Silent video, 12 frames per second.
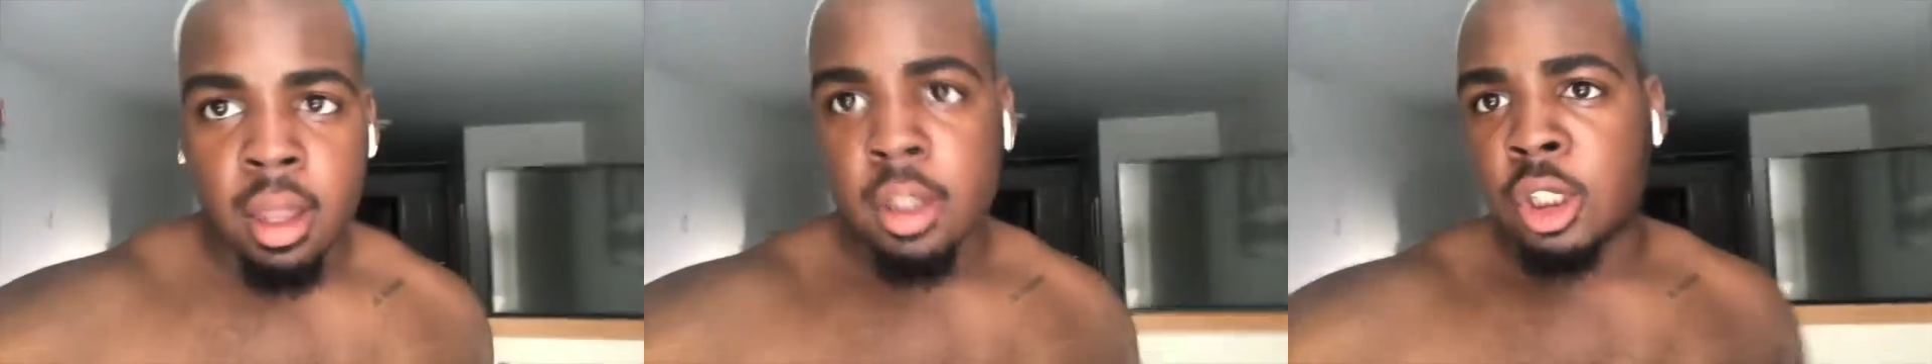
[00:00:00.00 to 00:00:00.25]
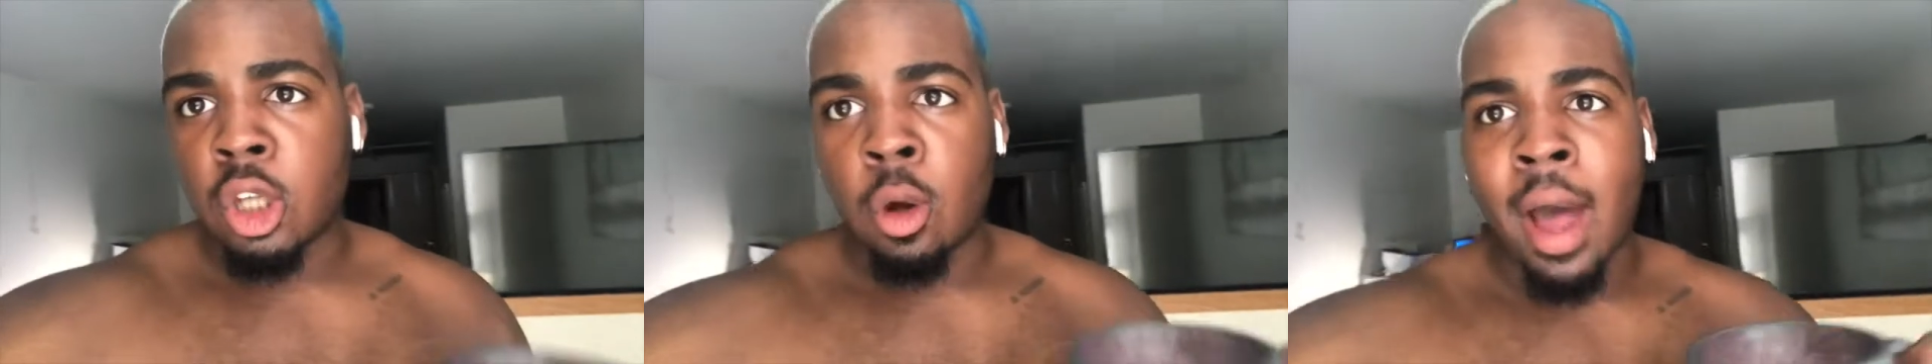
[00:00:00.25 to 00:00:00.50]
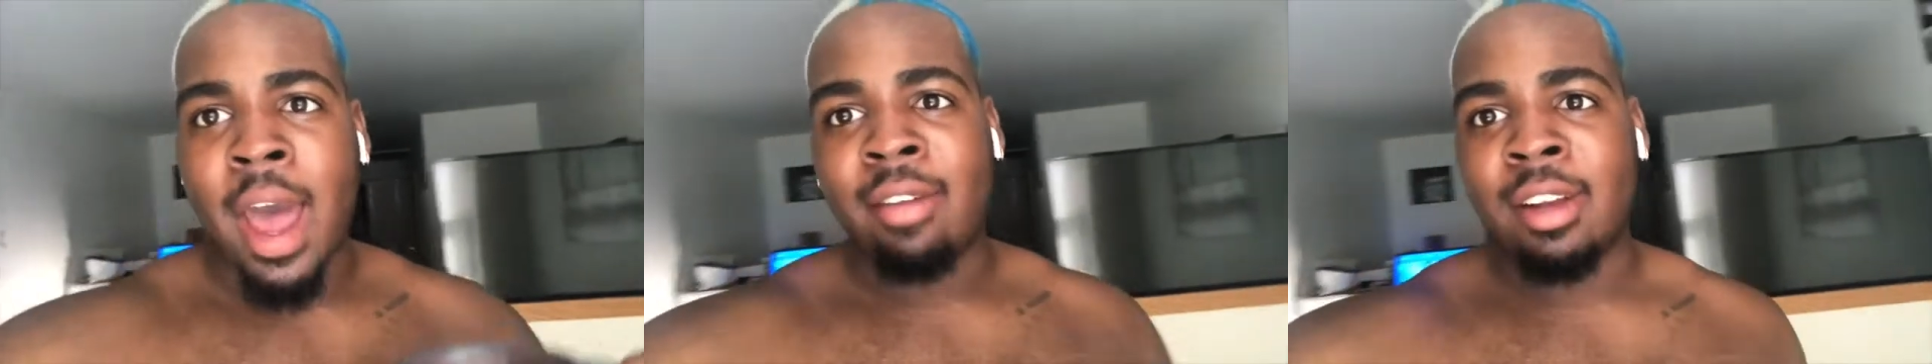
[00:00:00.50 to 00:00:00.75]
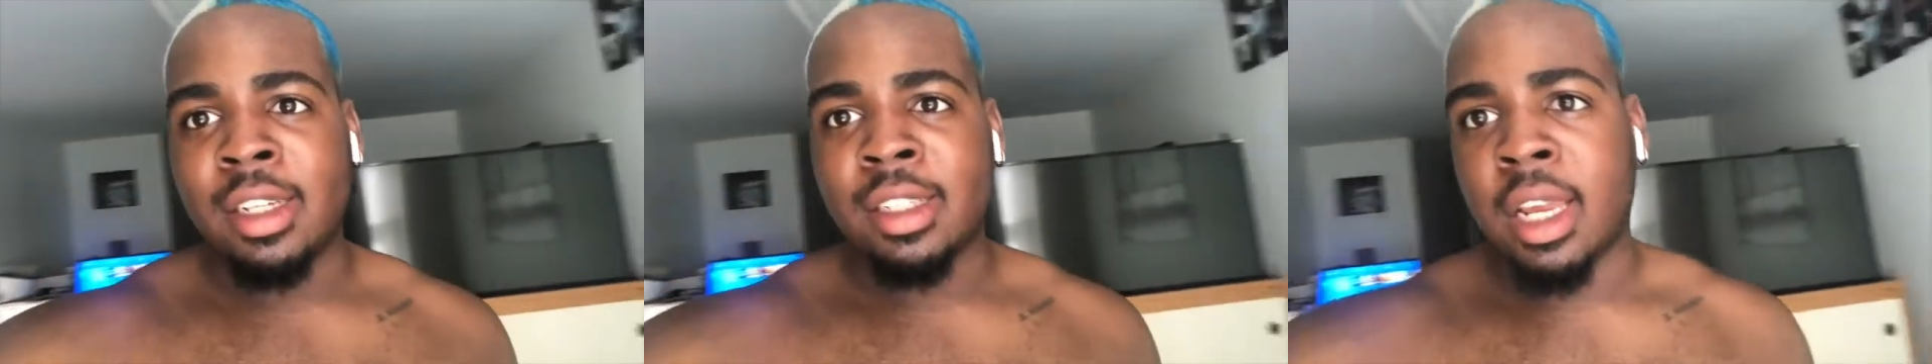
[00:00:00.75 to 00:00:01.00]
So I
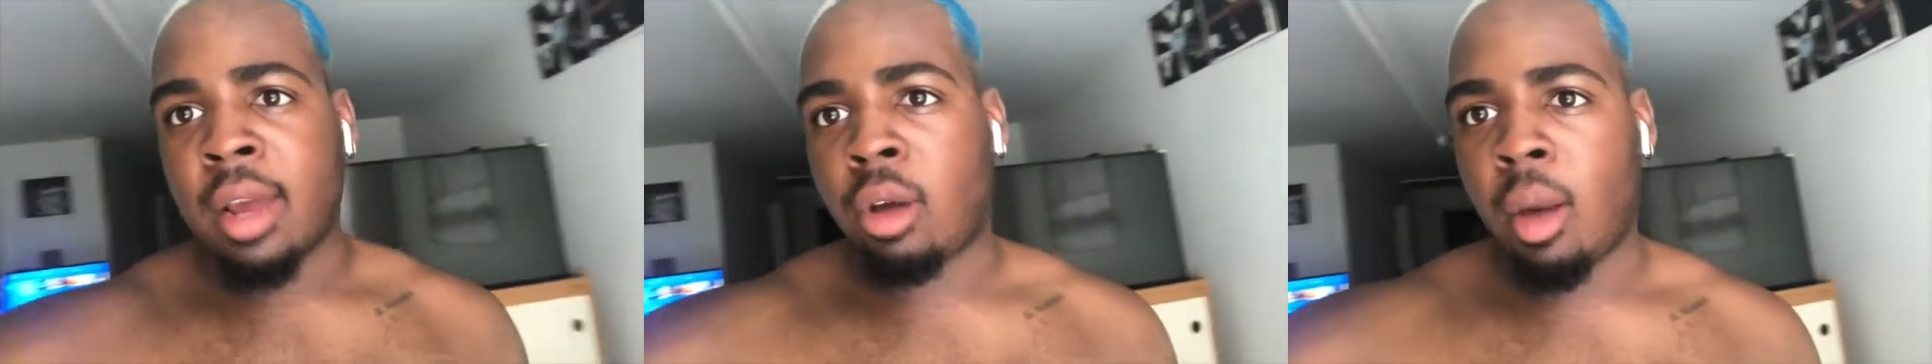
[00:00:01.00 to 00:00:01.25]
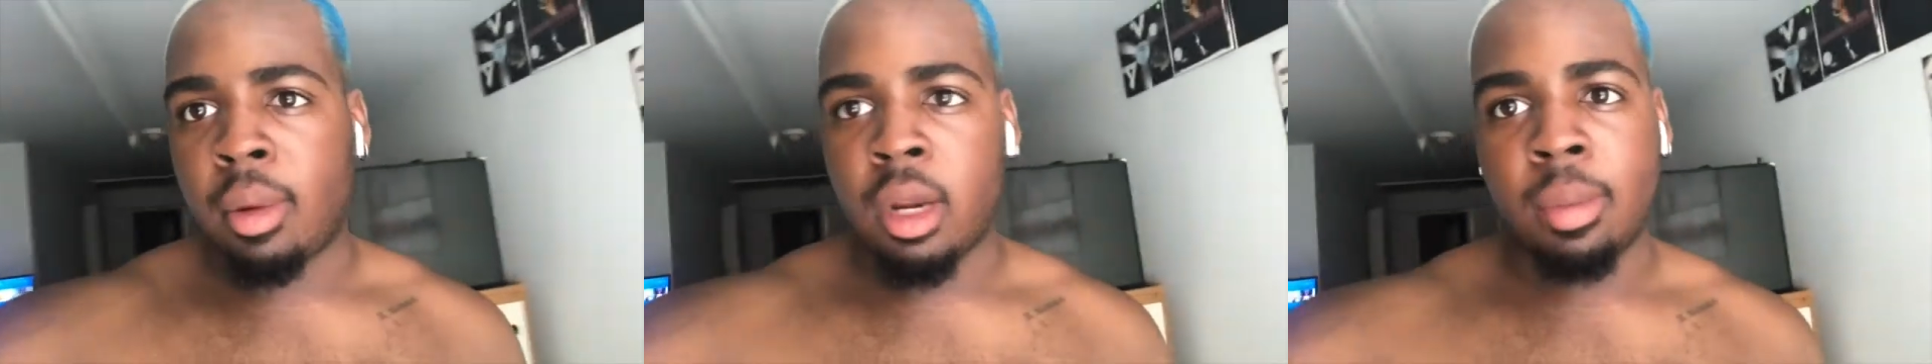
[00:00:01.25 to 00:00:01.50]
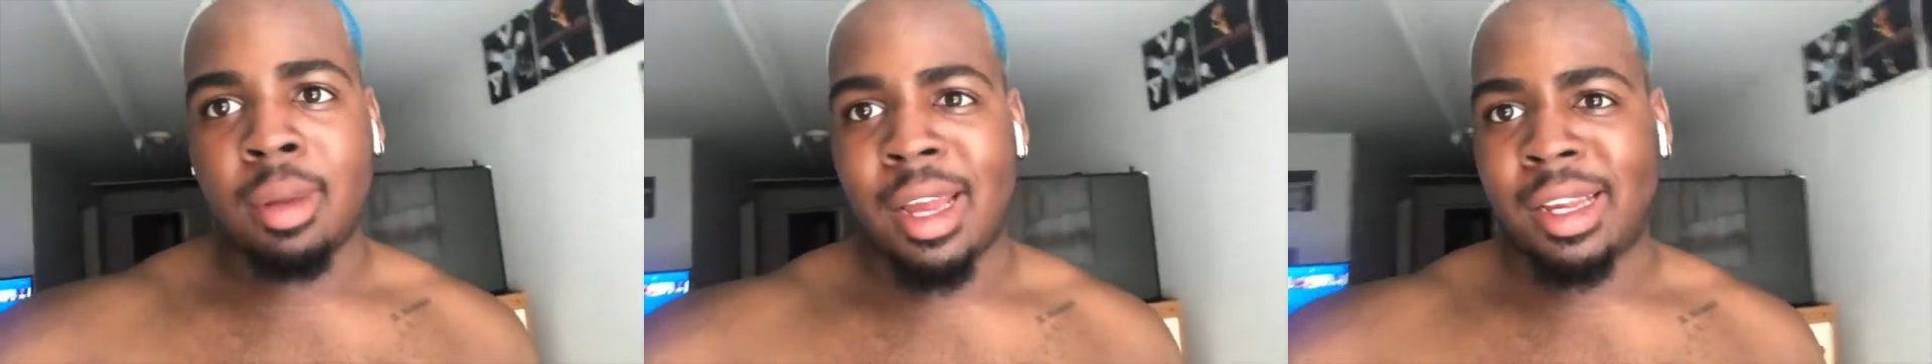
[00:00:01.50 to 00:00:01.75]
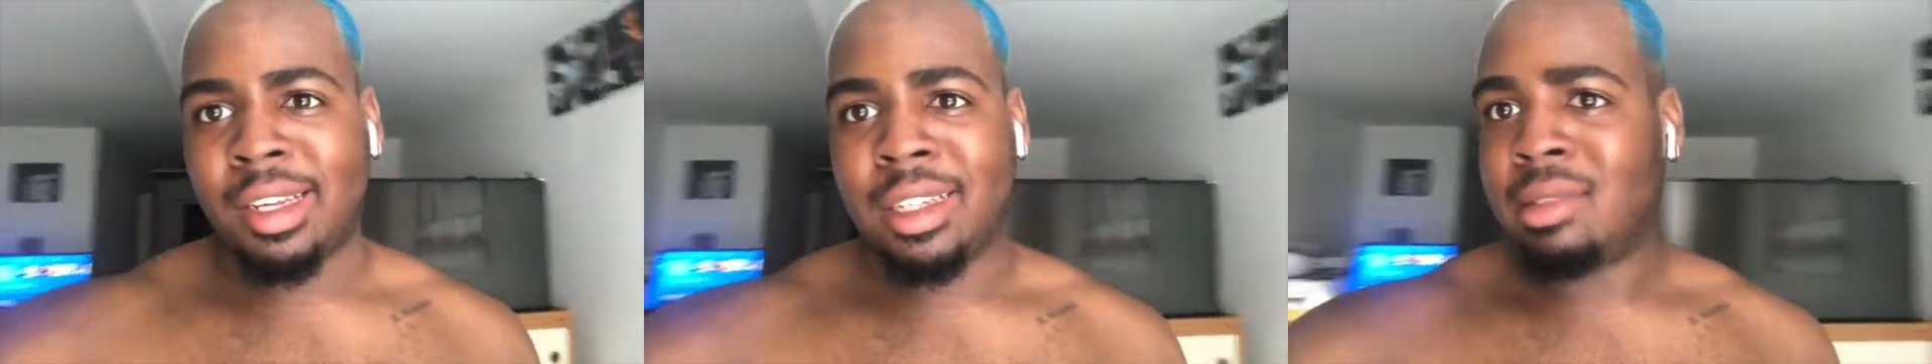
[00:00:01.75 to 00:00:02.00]
have an exam coming up
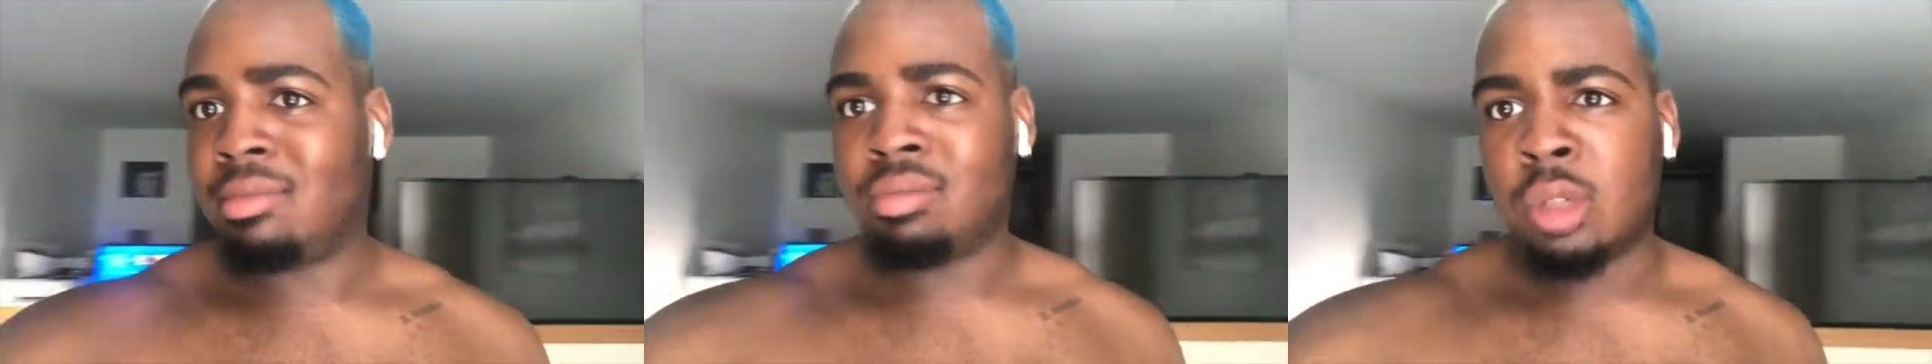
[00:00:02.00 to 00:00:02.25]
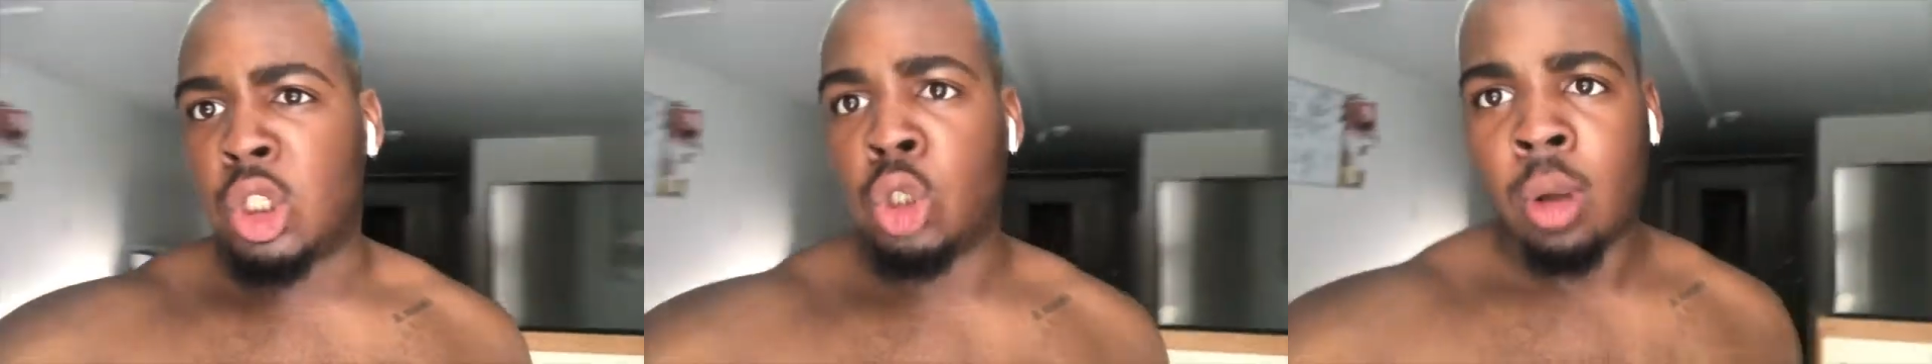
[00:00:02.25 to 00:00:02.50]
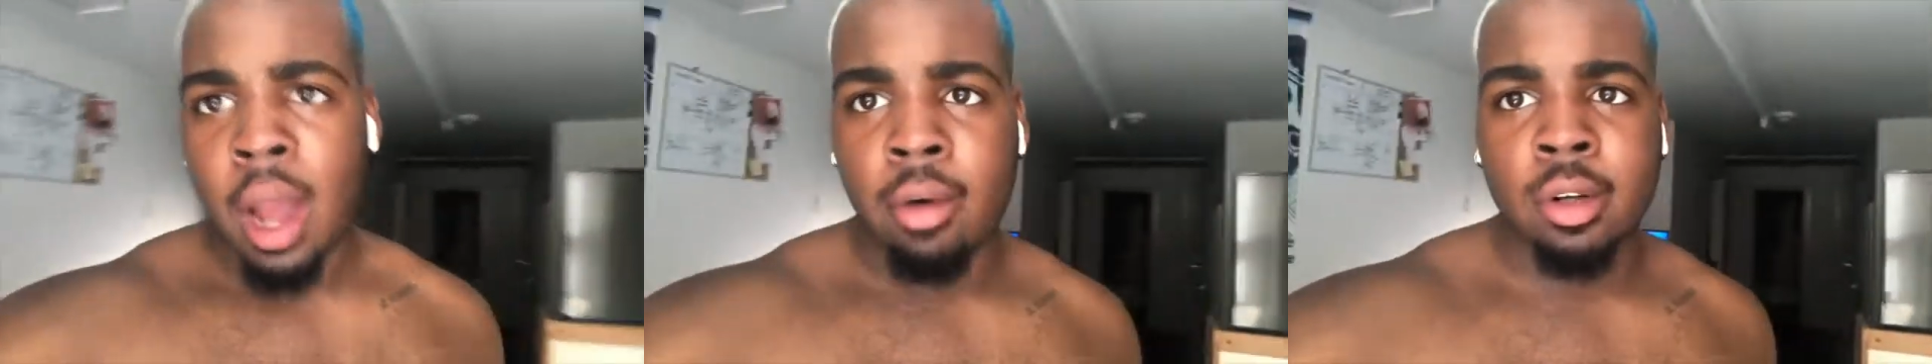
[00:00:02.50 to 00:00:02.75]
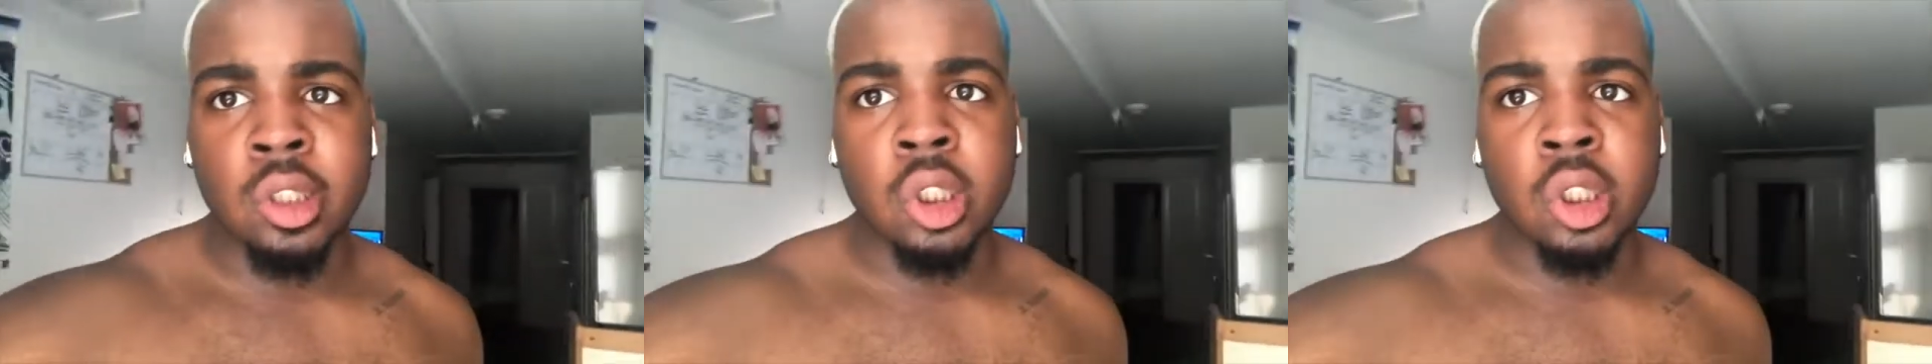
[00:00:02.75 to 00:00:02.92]
like in 2 hours,